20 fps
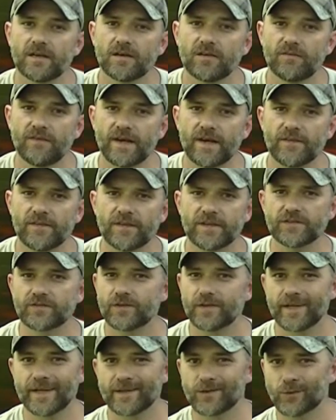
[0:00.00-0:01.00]
found this for
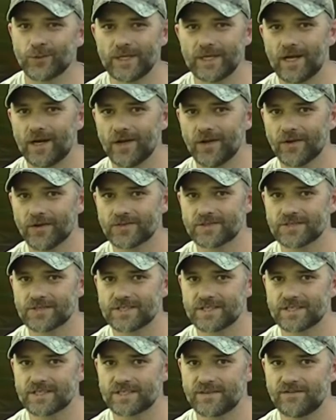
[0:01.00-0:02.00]
like $3.65.
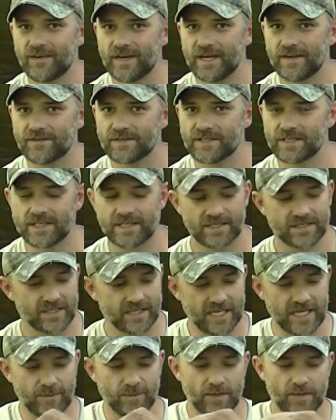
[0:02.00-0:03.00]
It
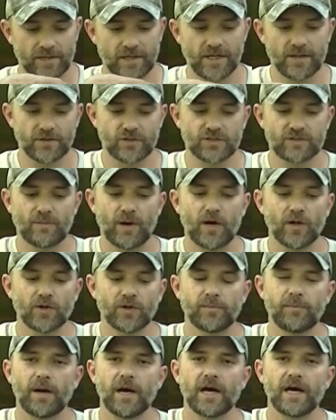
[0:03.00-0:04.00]
came with another
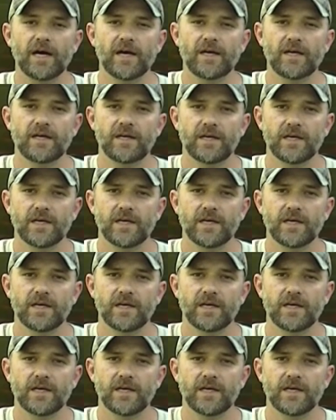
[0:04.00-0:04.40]
smaller pot.